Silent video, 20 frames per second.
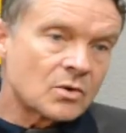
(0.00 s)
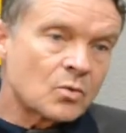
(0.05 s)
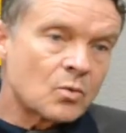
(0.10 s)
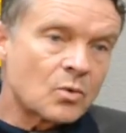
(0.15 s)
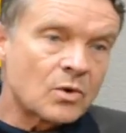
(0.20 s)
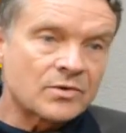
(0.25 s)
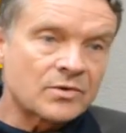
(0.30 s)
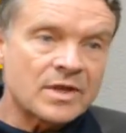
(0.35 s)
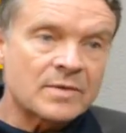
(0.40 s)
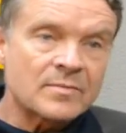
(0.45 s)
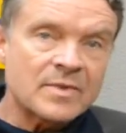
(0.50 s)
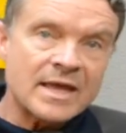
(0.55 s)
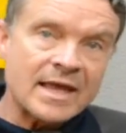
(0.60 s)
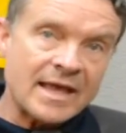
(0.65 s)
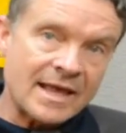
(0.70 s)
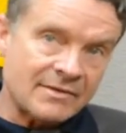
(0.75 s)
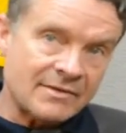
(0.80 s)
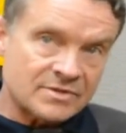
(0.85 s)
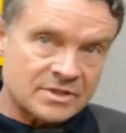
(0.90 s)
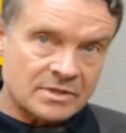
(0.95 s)
where they may
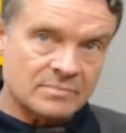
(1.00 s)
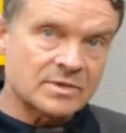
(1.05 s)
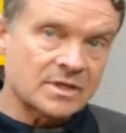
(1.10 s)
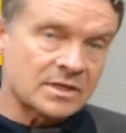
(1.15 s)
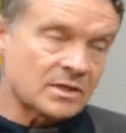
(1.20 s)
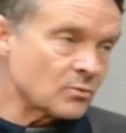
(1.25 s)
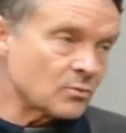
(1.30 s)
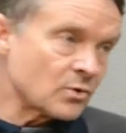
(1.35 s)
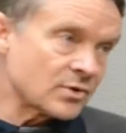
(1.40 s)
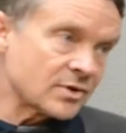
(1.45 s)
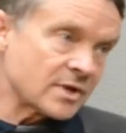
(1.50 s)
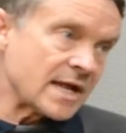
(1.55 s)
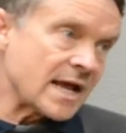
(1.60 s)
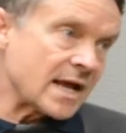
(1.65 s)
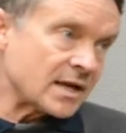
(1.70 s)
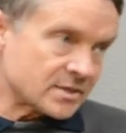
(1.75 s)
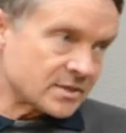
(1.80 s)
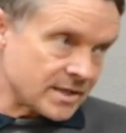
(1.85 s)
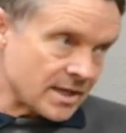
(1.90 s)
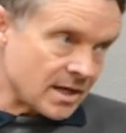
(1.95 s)
have something with an
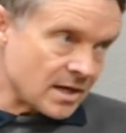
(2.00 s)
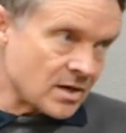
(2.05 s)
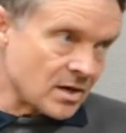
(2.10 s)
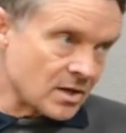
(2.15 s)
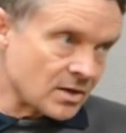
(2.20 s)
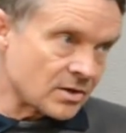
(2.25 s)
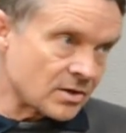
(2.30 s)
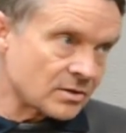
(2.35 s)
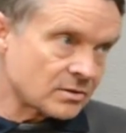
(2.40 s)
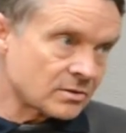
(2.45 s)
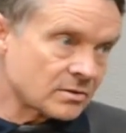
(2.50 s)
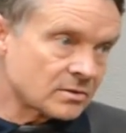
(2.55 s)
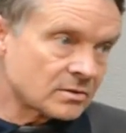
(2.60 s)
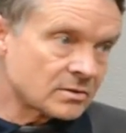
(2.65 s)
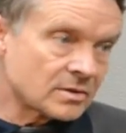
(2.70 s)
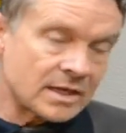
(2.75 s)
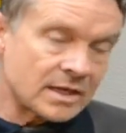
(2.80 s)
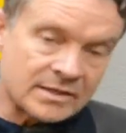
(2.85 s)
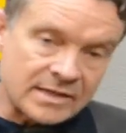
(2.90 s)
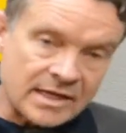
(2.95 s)
accent color.
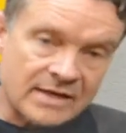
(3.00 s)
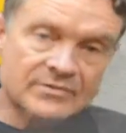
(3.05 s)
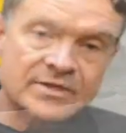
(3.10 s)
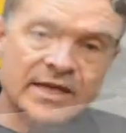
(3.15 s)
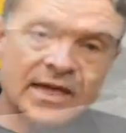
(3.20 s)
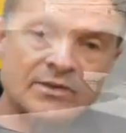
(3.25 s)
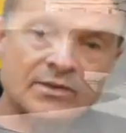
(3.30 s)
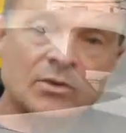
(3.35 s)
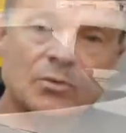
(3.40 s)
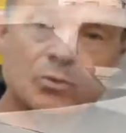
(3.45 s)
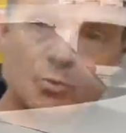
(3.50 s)
Like Dave's had the